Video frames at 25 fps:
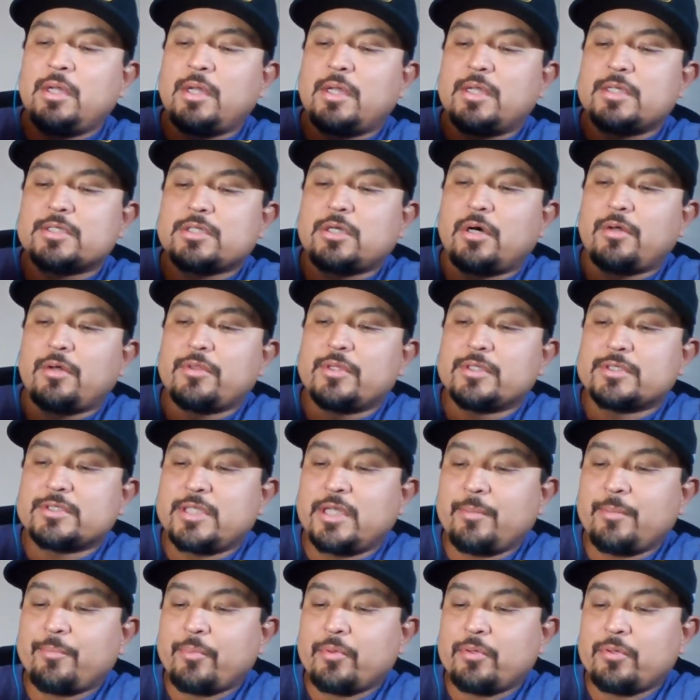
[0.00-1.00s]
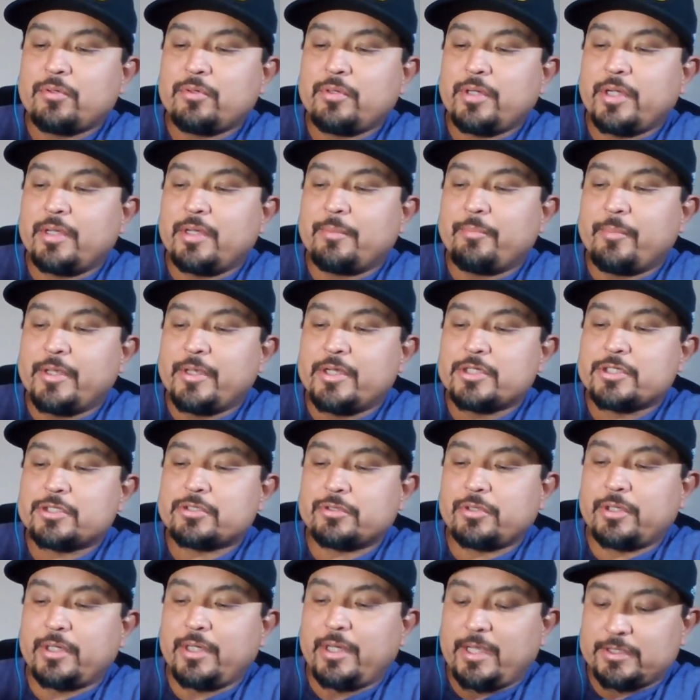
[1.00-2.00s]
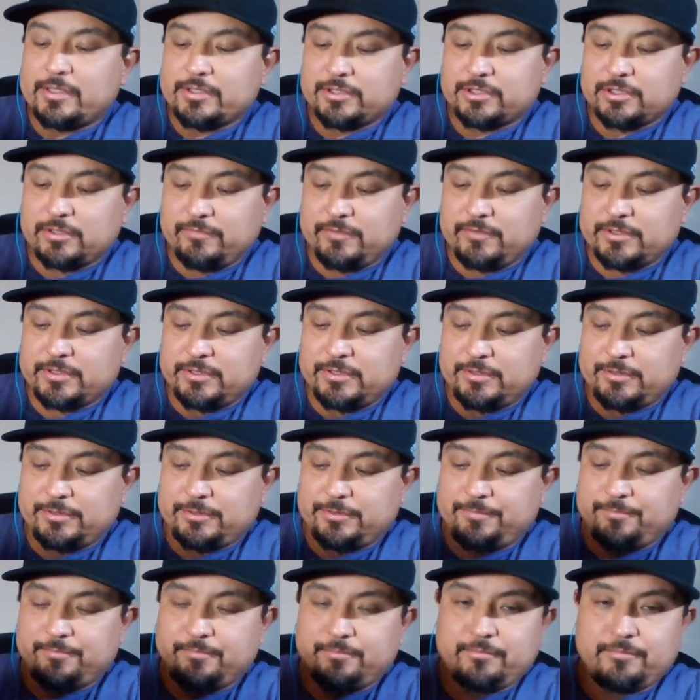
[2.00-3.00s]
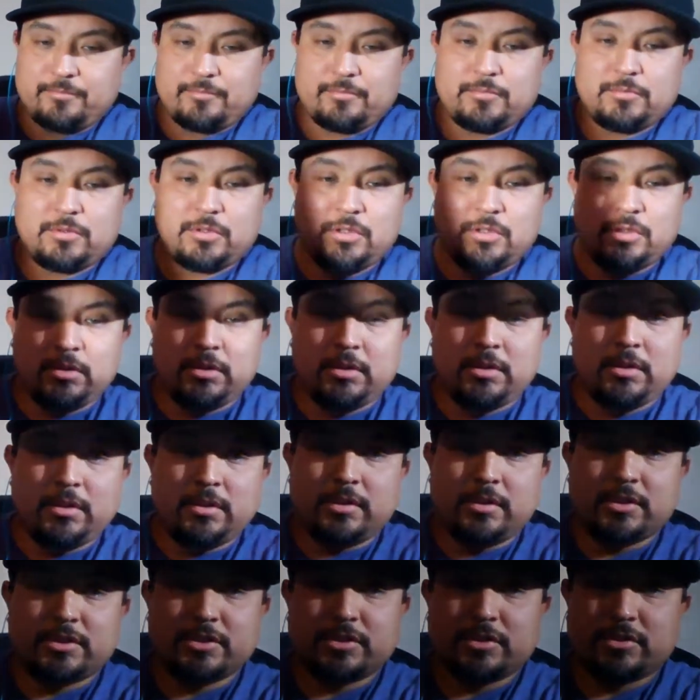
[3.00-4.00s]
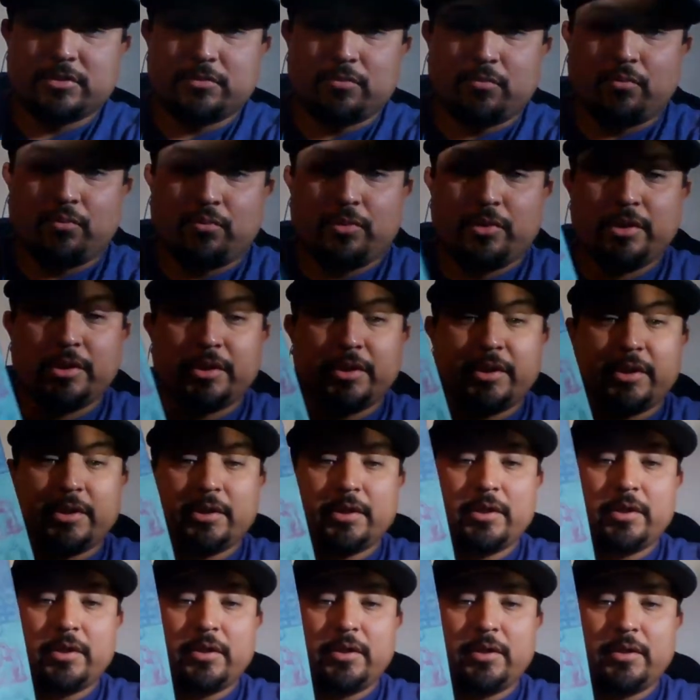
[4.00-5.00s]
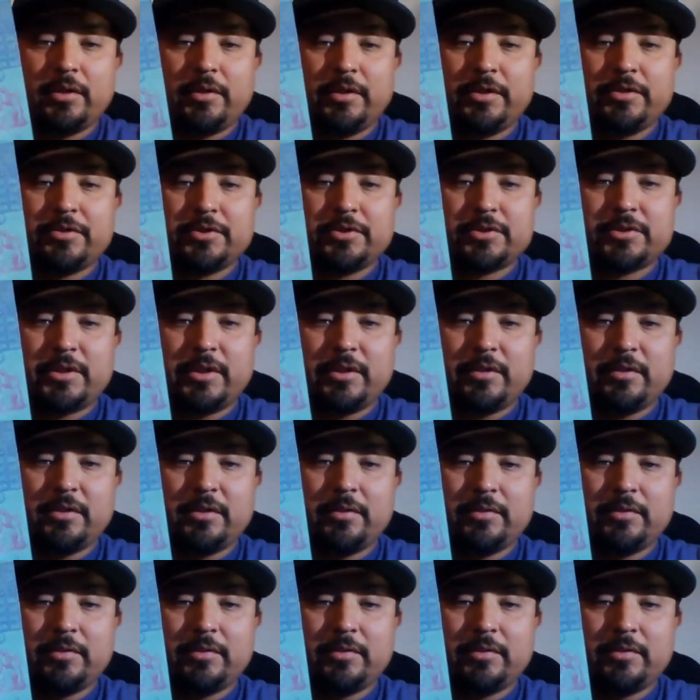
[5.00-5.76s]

It's called The Temple in Ministry and Services. This is really interesting.